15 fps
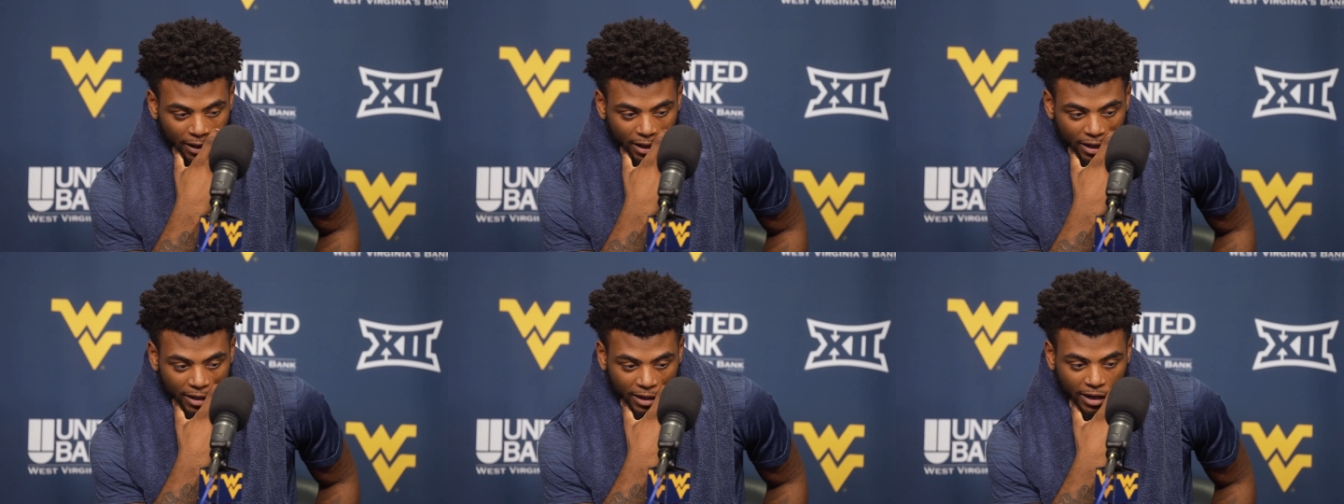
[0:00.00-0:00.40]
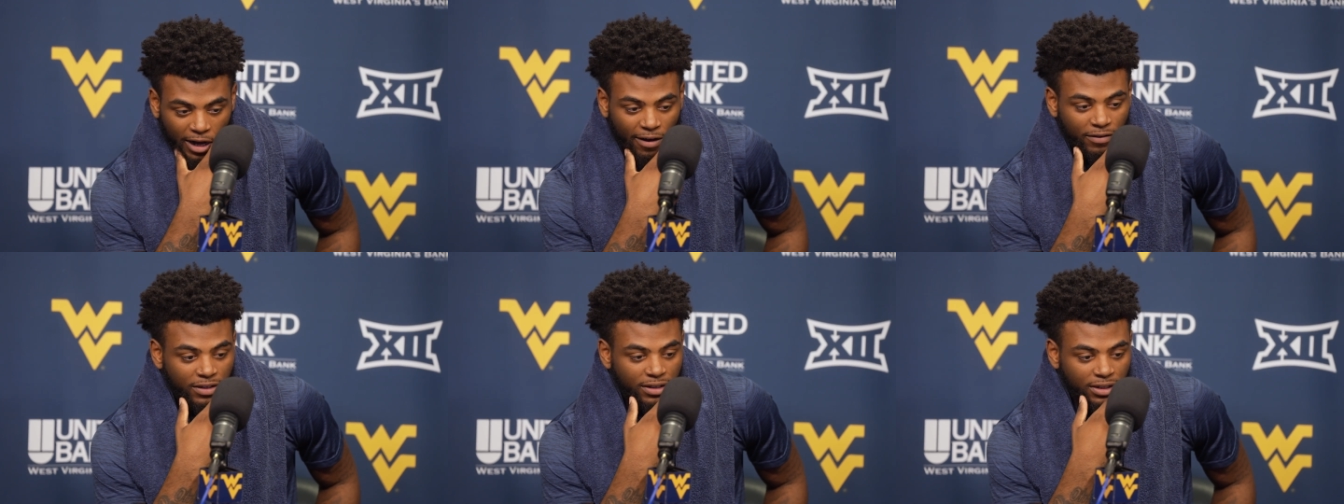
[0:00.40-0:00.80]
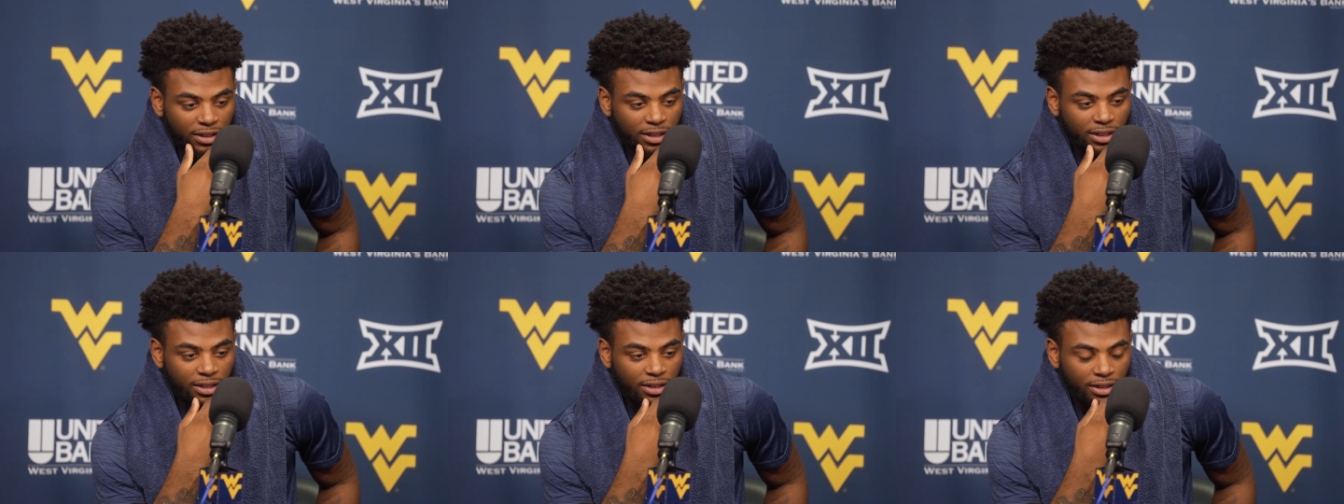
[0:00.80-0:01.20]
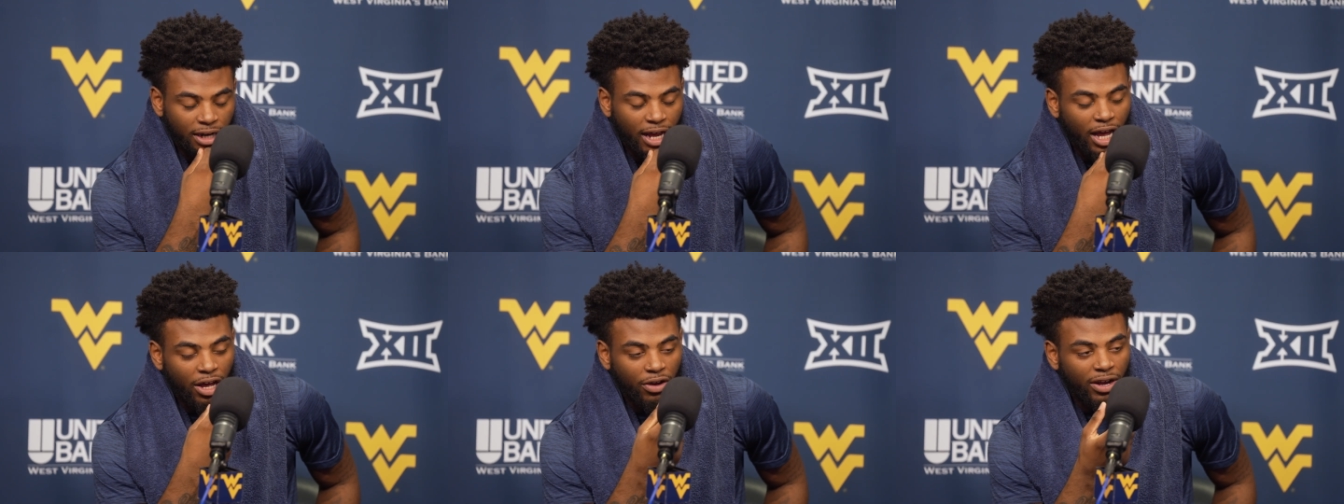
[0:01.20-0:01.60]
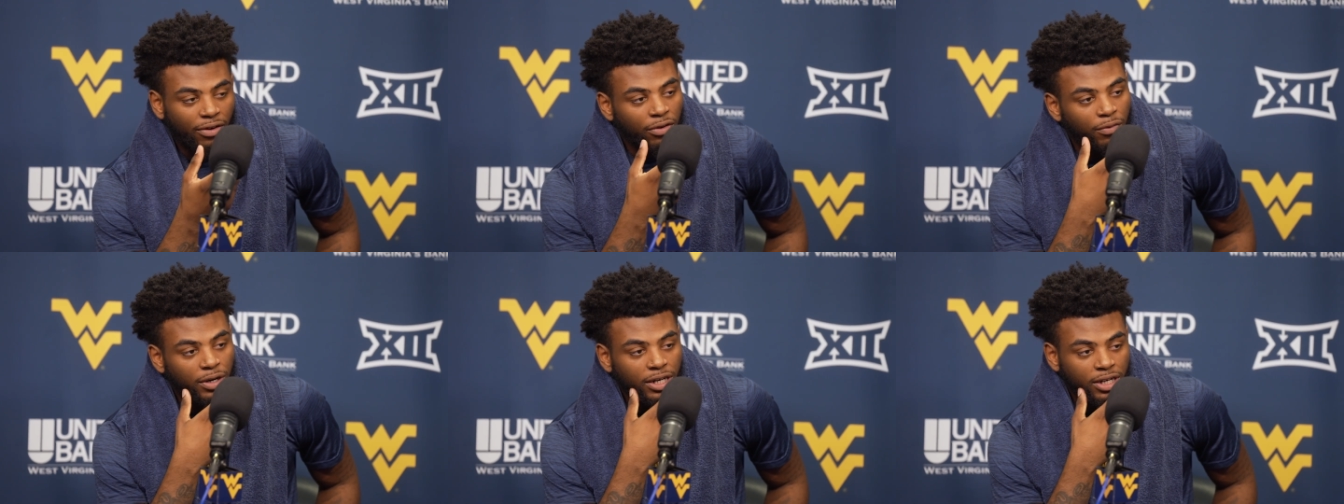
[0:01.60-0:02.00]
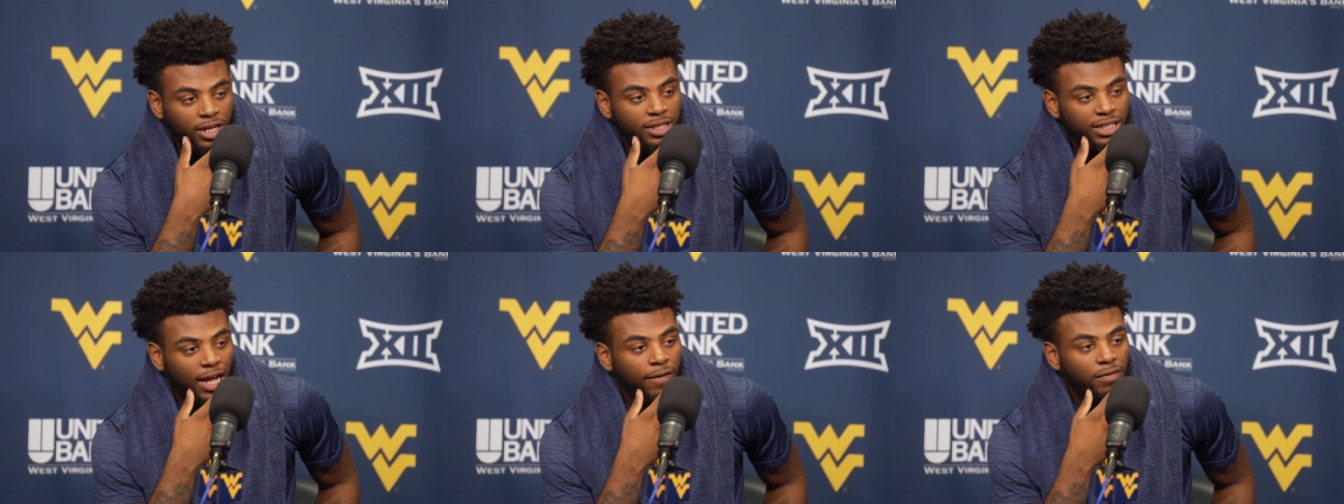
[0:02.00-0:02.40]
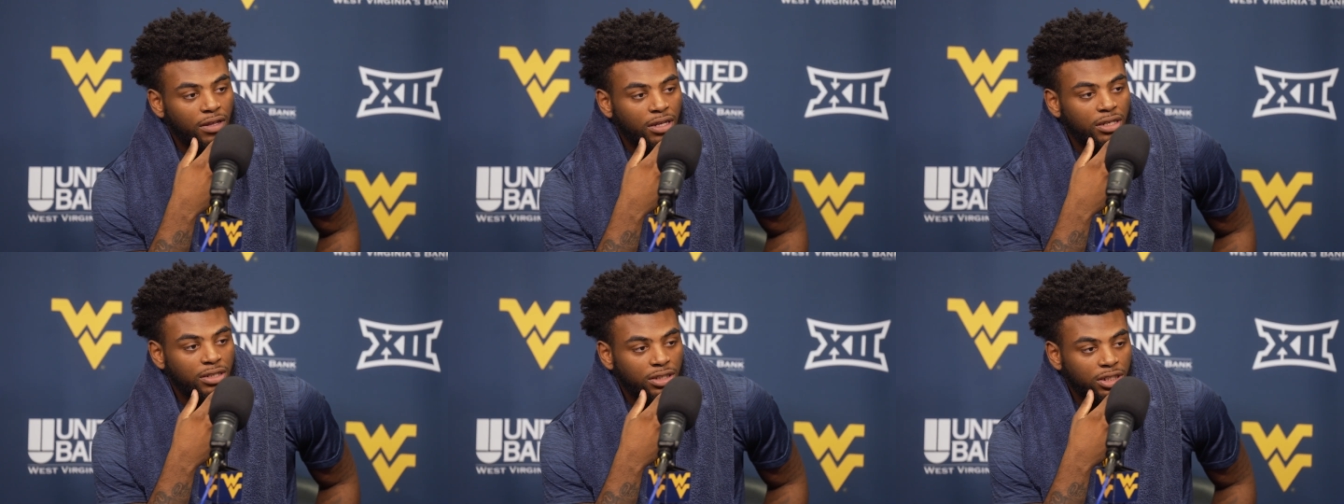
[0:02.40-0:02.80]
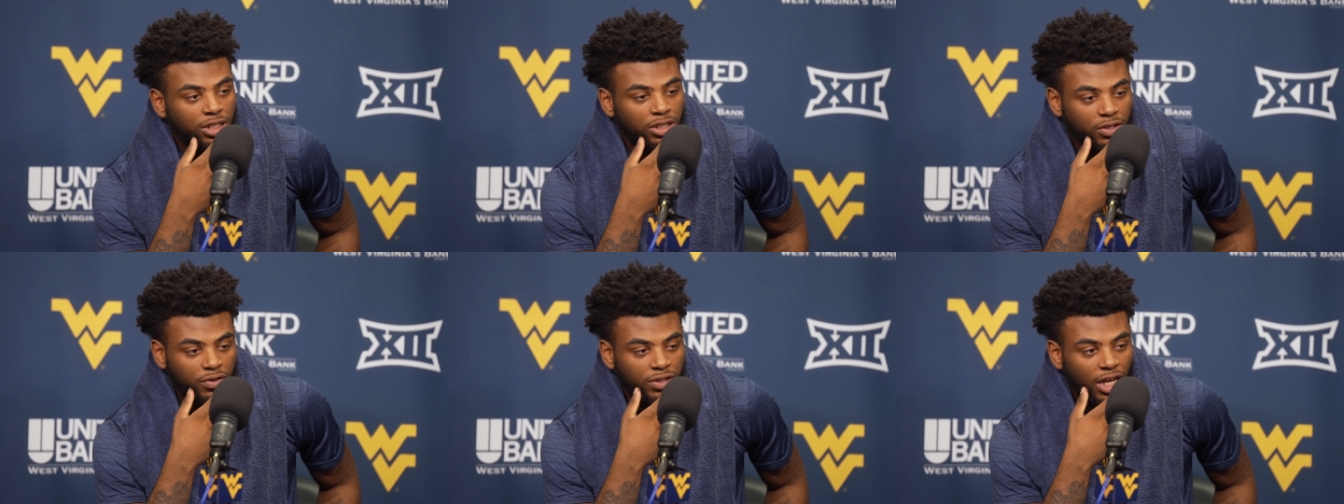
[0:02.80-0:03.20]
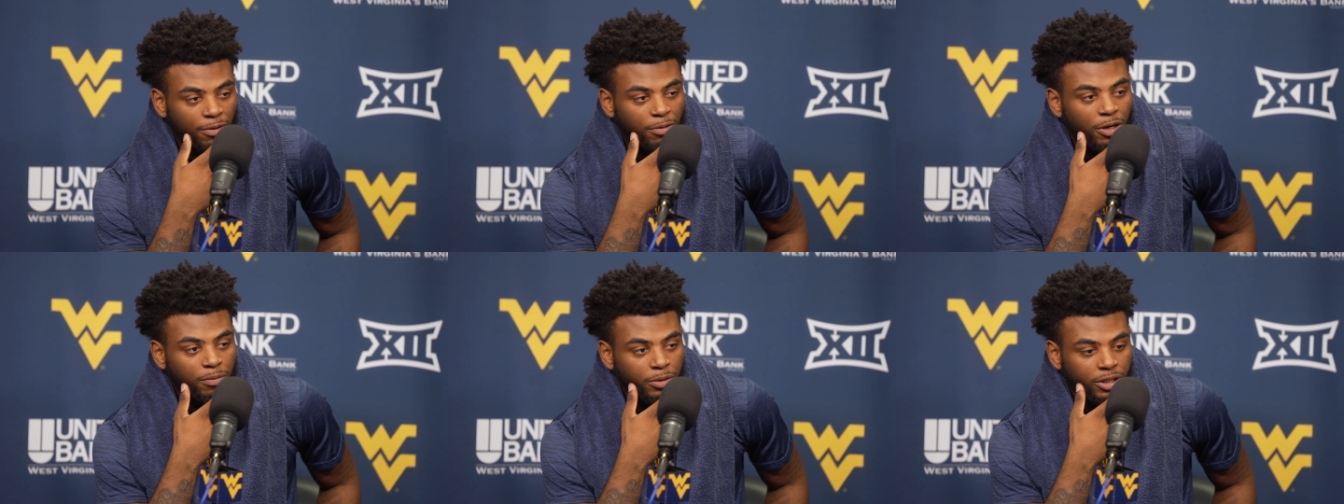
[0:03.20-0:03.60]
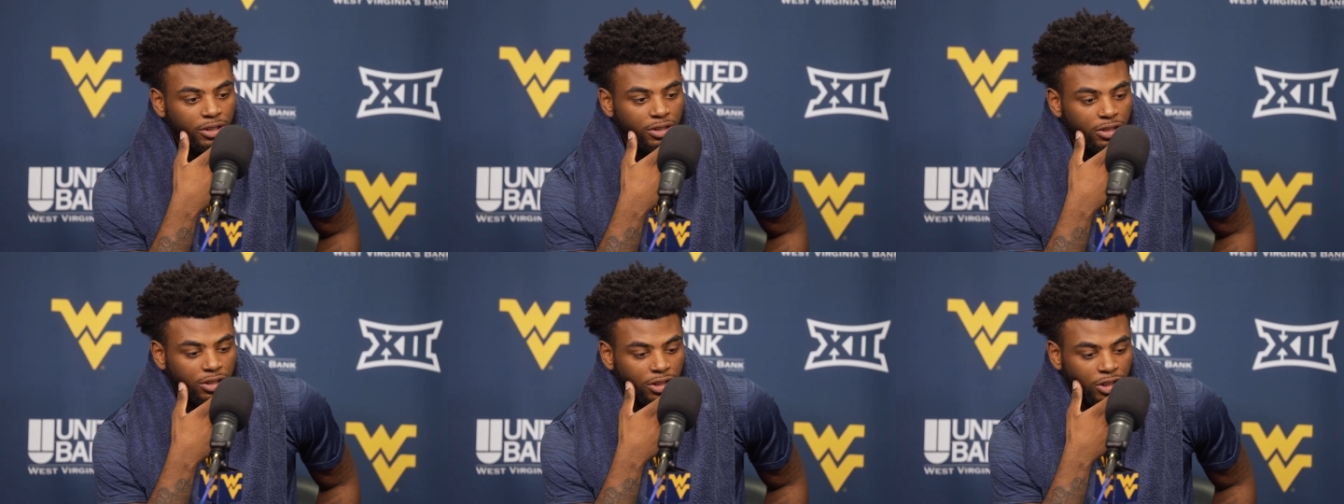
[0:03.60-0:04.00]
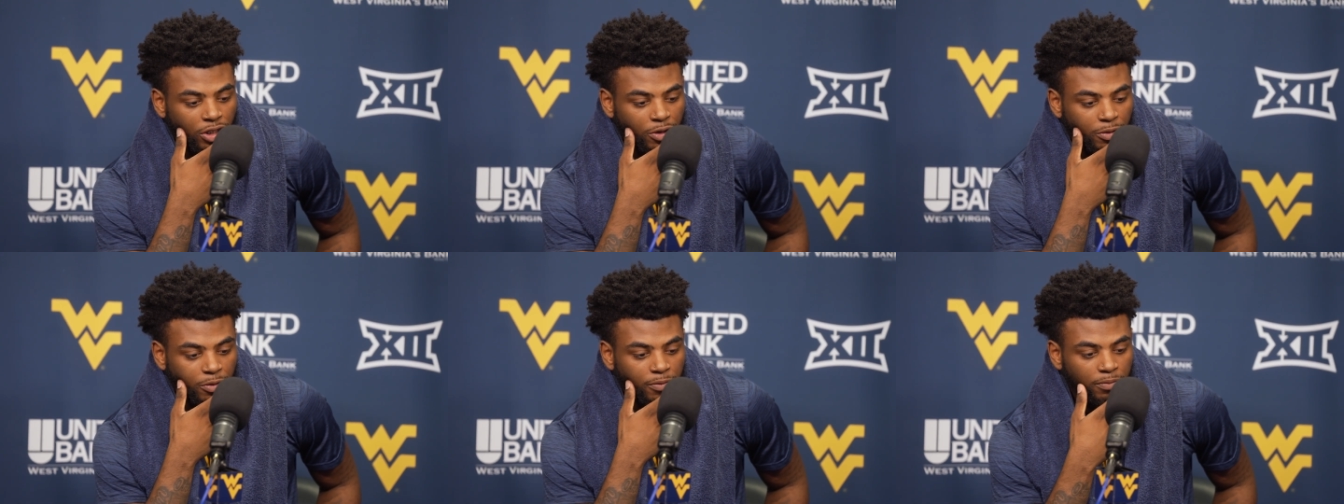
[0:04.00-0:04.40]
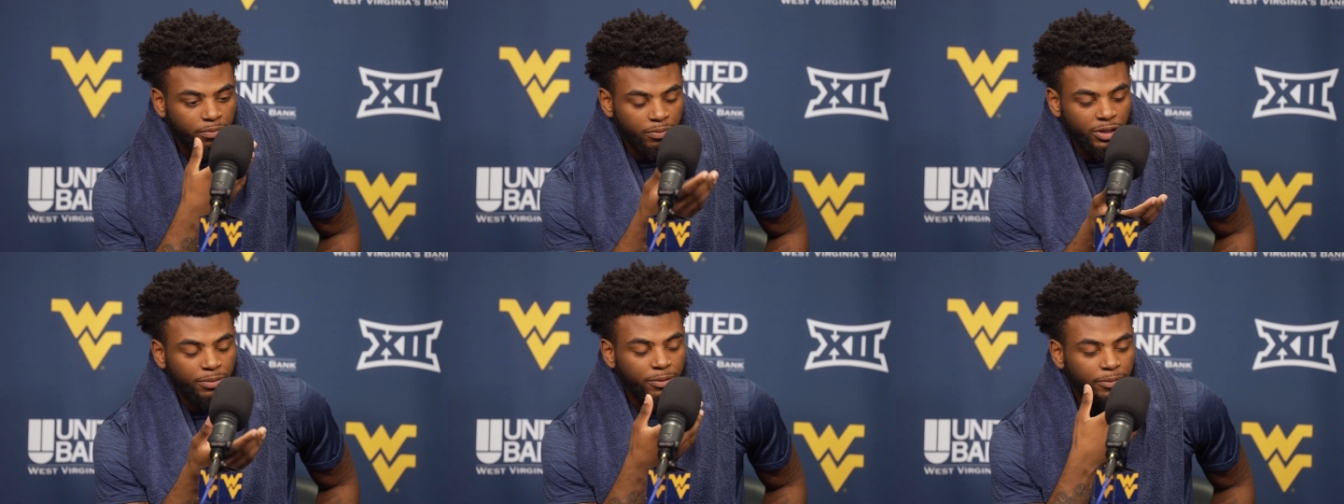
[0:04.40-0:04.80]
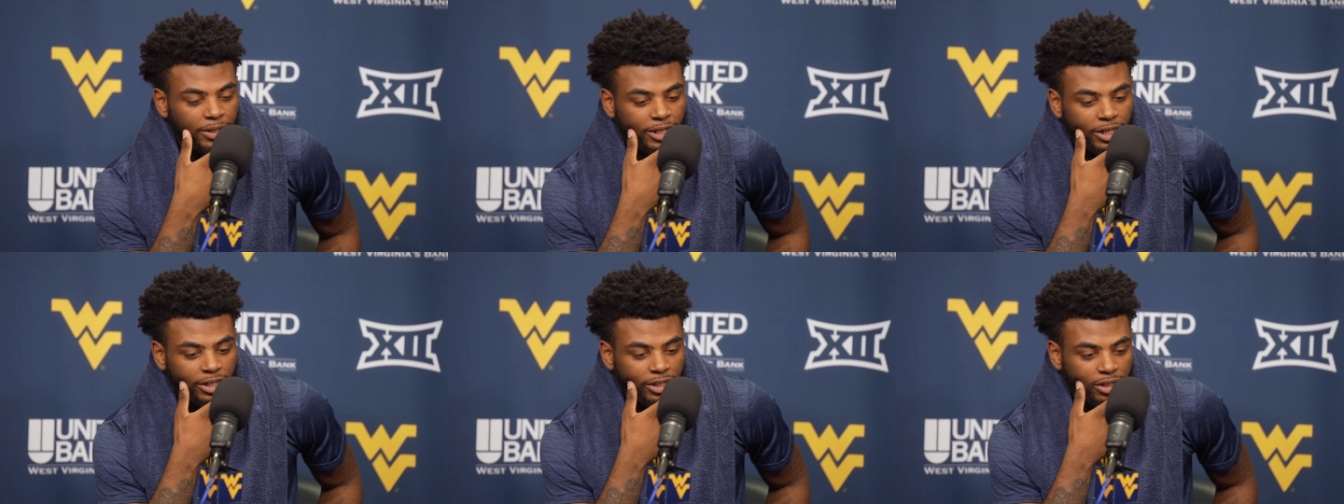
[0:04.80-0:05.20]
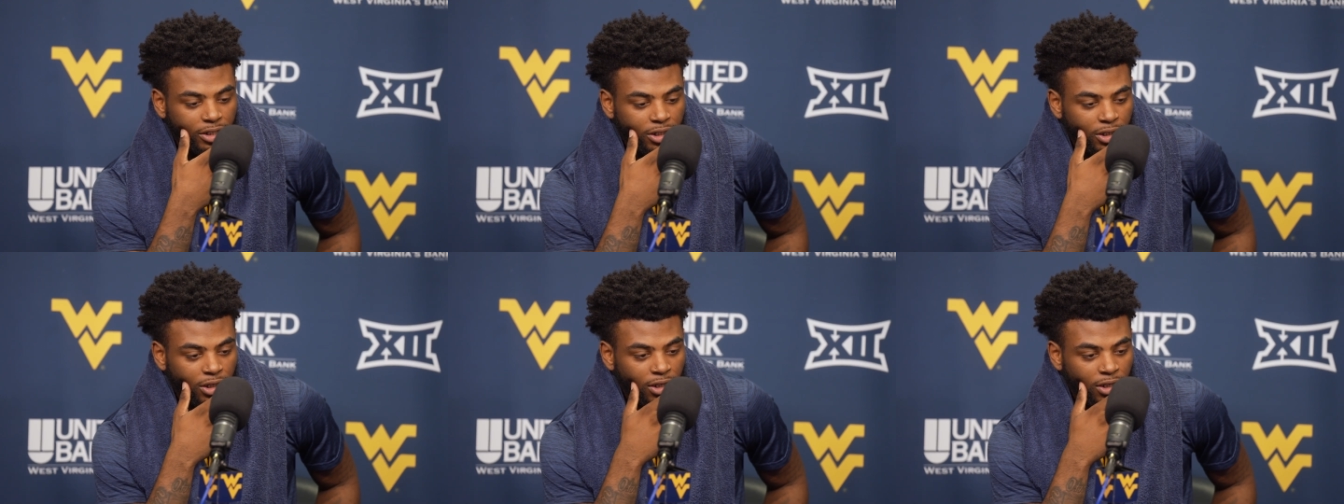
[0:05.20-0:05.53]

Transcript: Uh, obviously, now everyone does have to you know step up and you know be prepared.